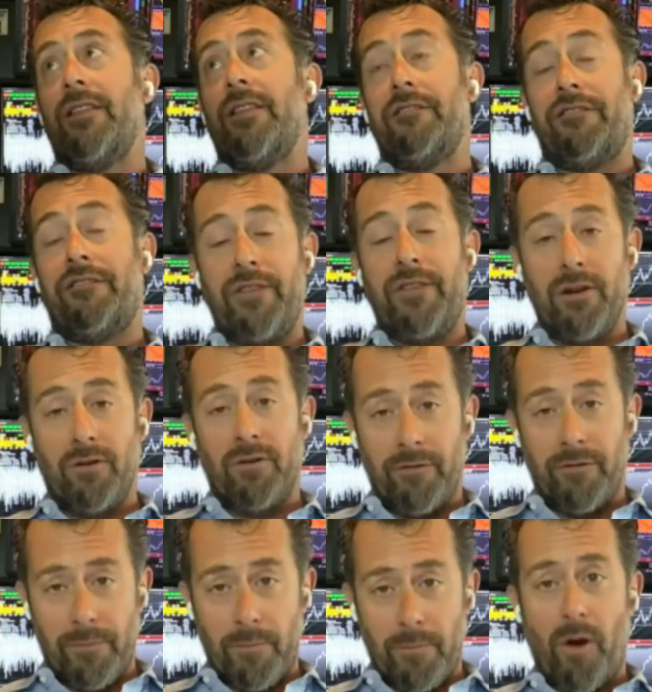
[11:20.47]
the fear
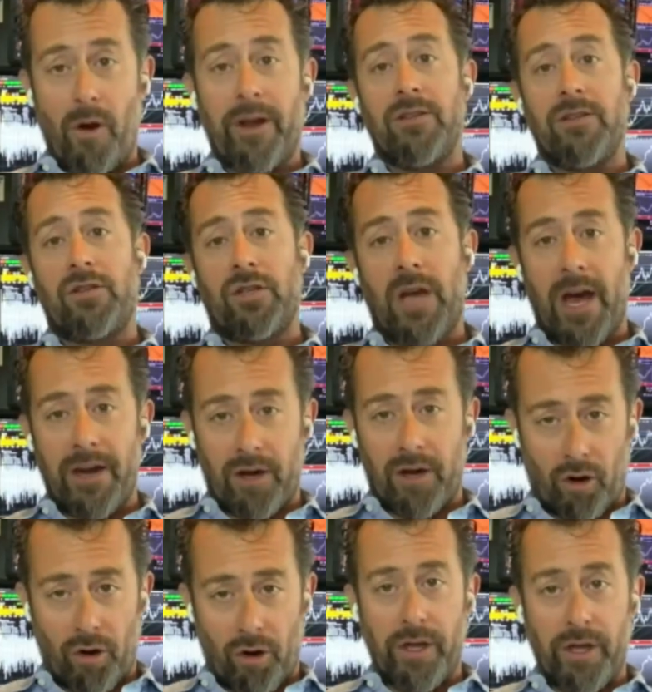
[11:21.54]
of the markets kind
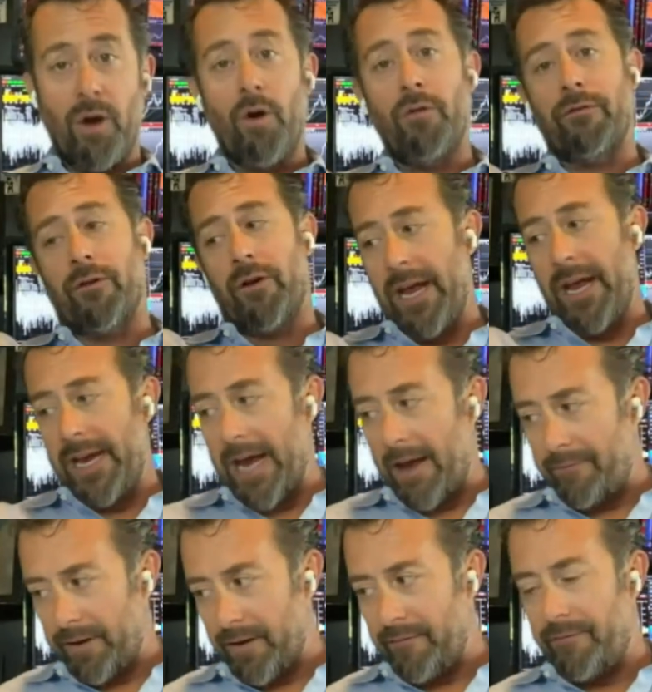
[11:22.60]
of curling over and
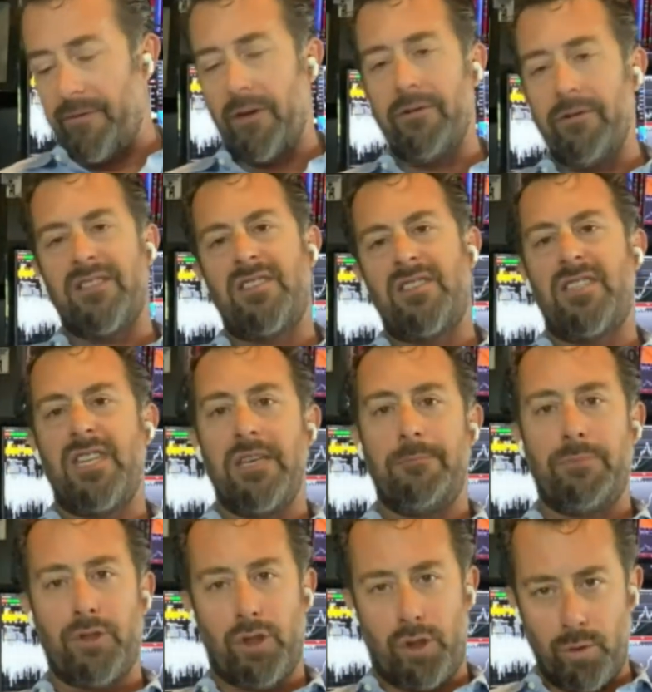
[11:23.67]
having a very steep